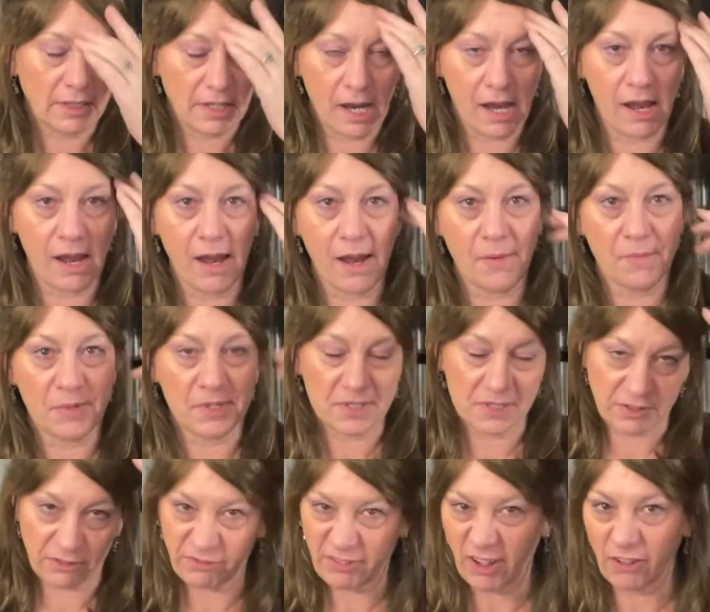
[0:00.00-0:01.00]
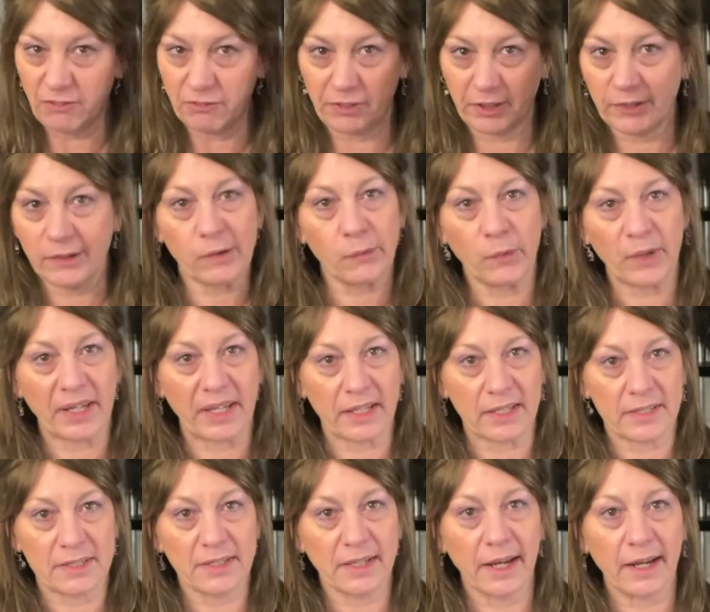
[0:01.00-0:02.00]
um, it just felt very wiggy
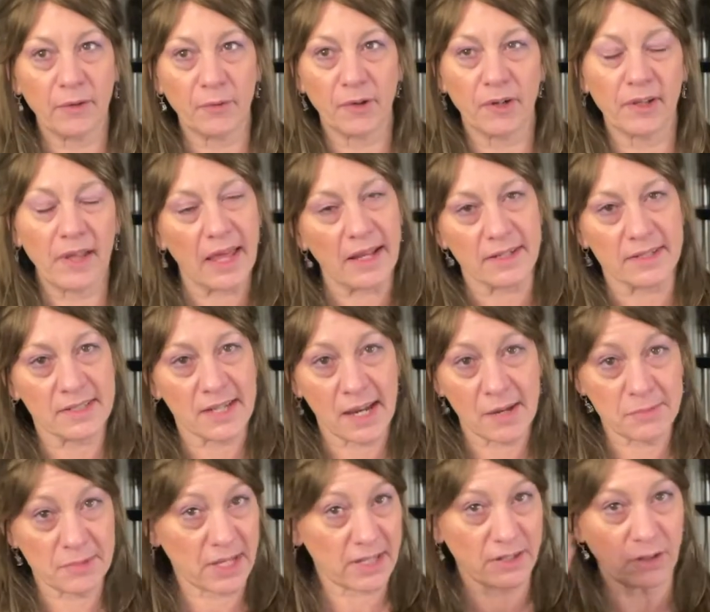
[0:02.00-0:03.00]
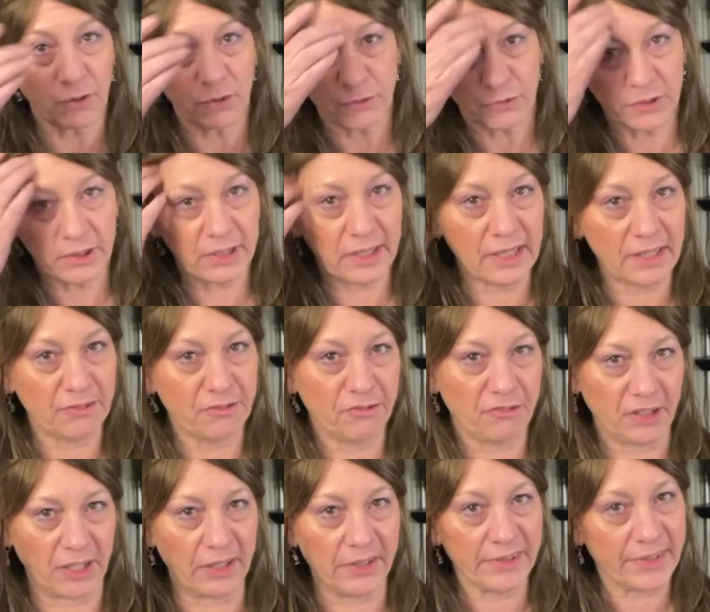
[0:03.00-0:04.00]
today where a lot of times I don't really
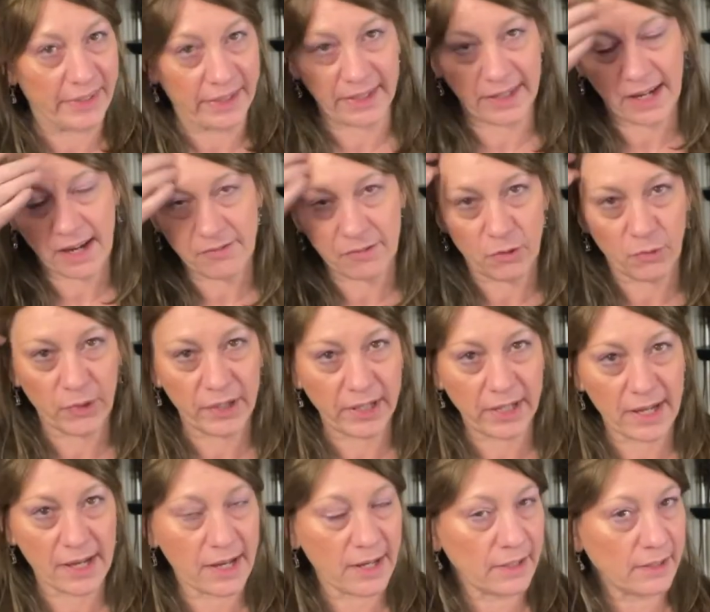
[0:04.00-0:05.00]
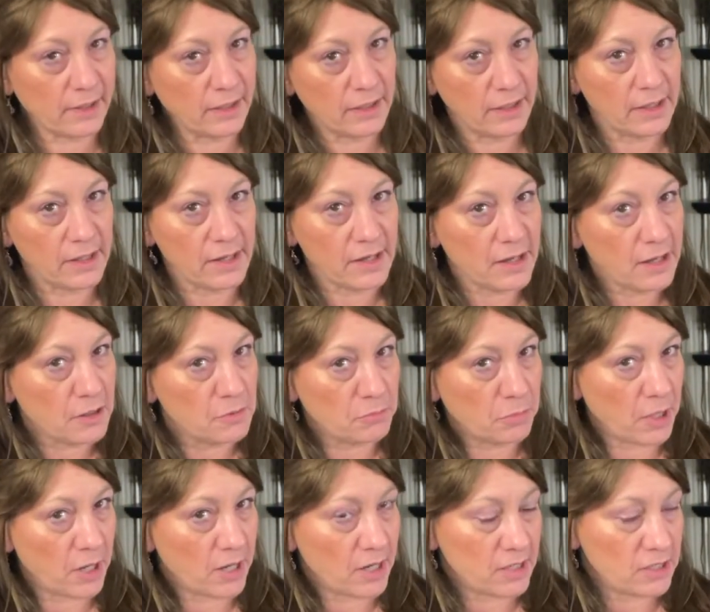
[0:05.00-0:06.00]
feel that I have a wig on,
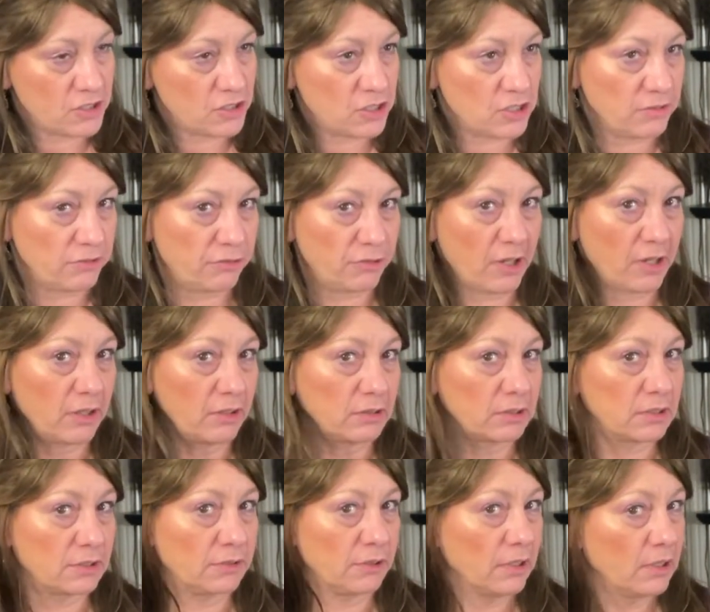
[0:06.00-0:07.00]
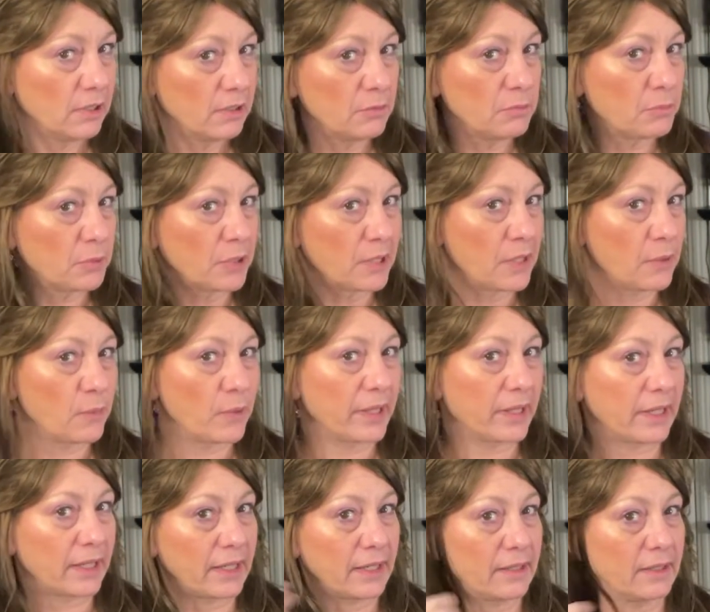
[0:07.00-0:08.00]
but she felt pretty
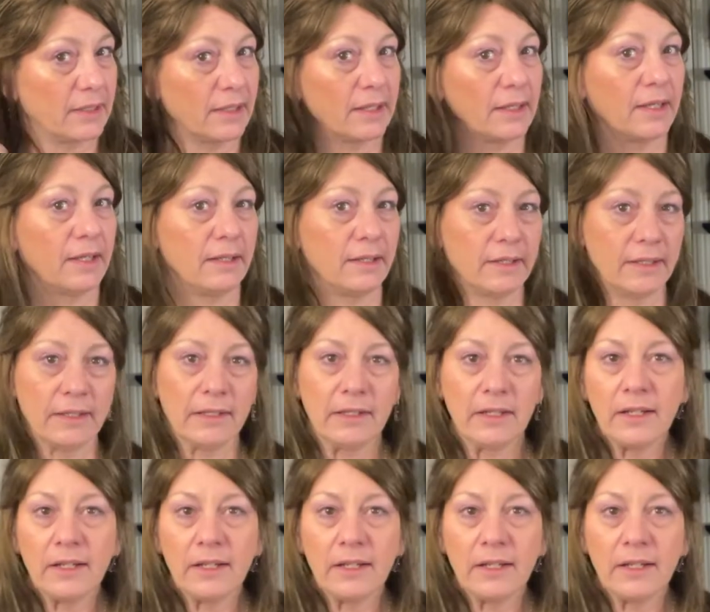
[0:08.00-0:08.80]
wiggy and